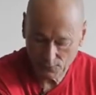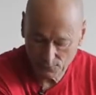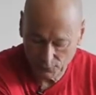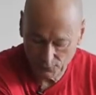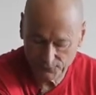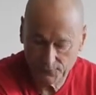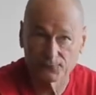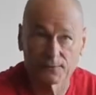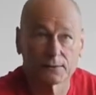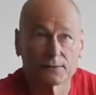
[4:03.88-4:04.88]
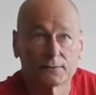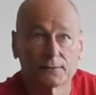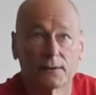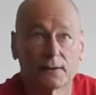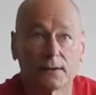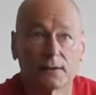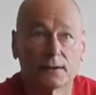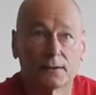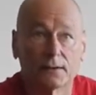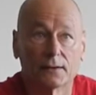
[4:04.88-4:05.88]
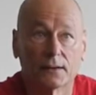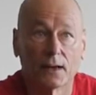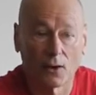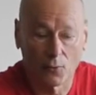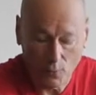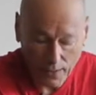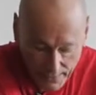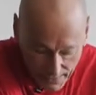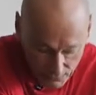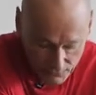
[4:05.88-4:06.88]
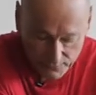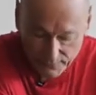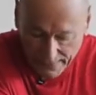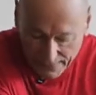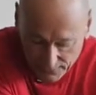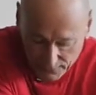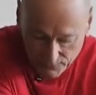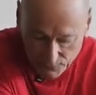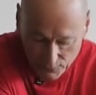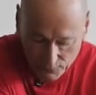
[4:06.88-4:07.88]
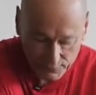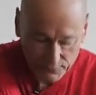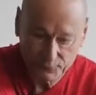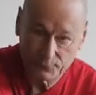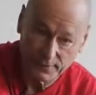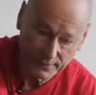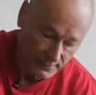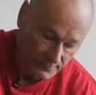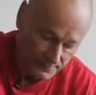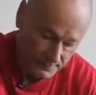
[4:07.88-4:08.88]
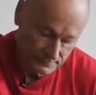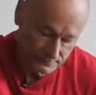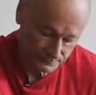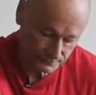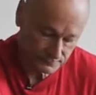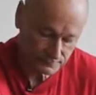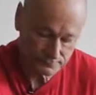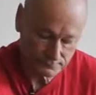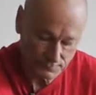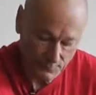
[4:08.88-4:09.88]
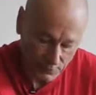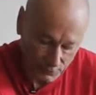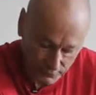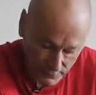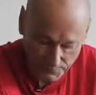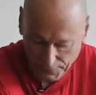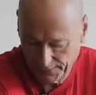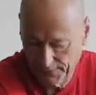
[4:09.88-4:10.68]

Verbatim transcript: Push the fingers away or sort of into the floor to spread them. And grip